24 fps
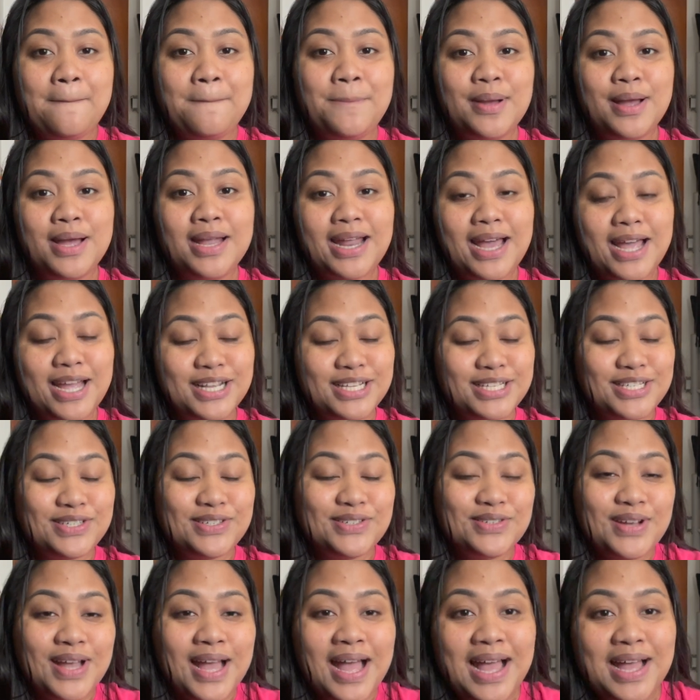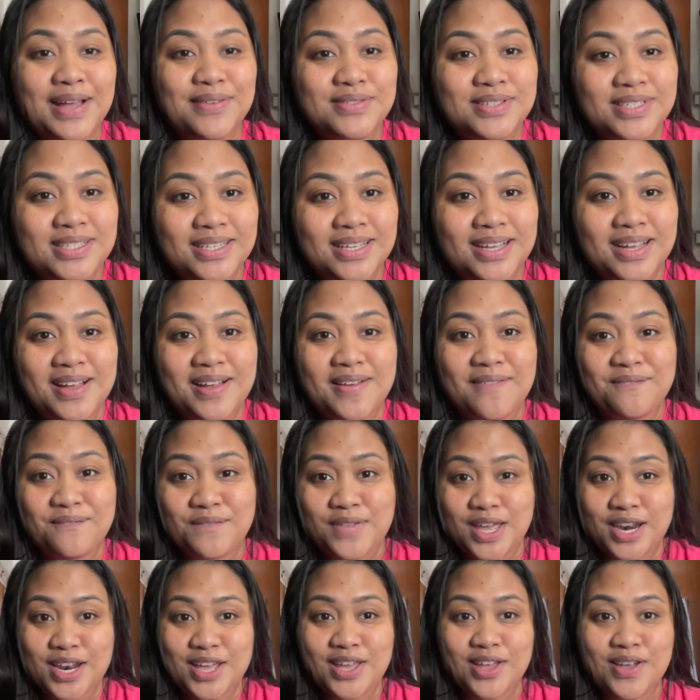but I do have some
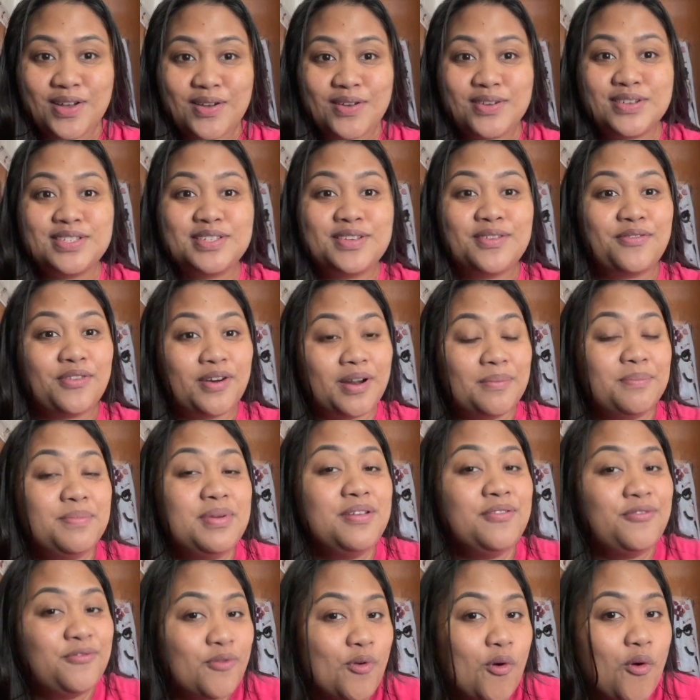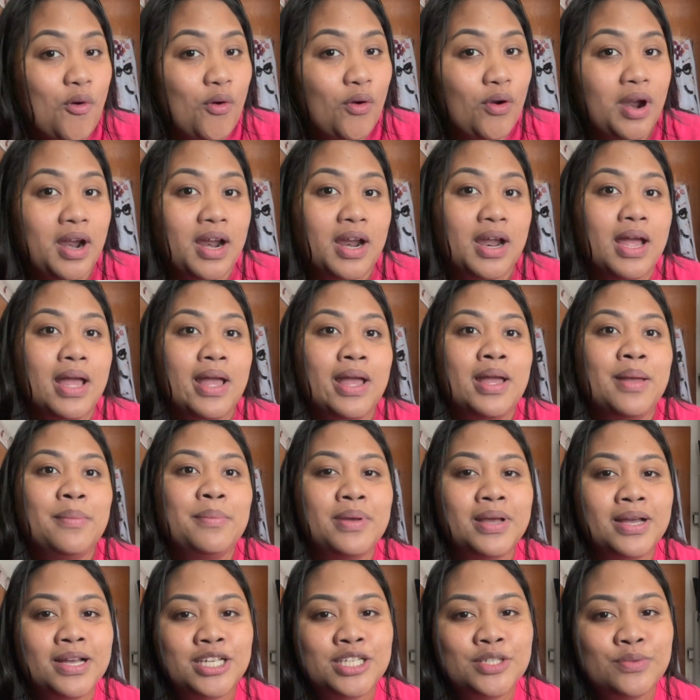videos from before
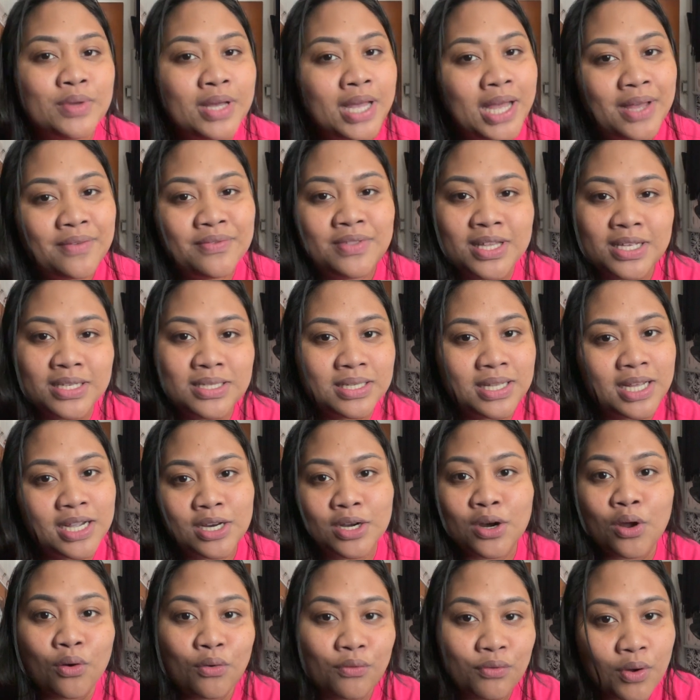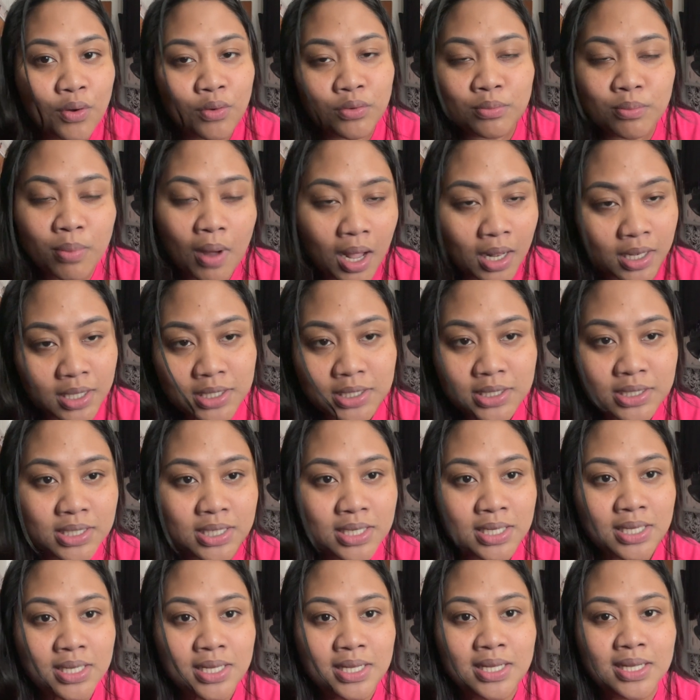because we have this like no phone
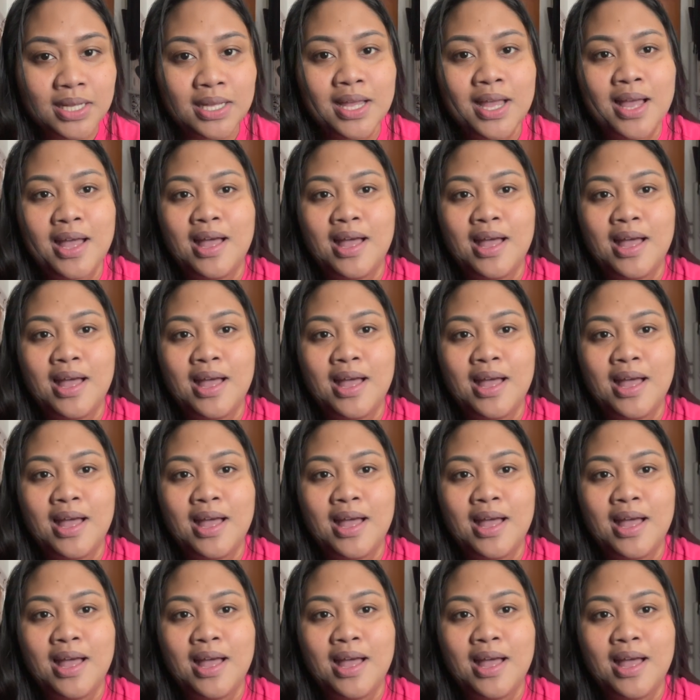policy,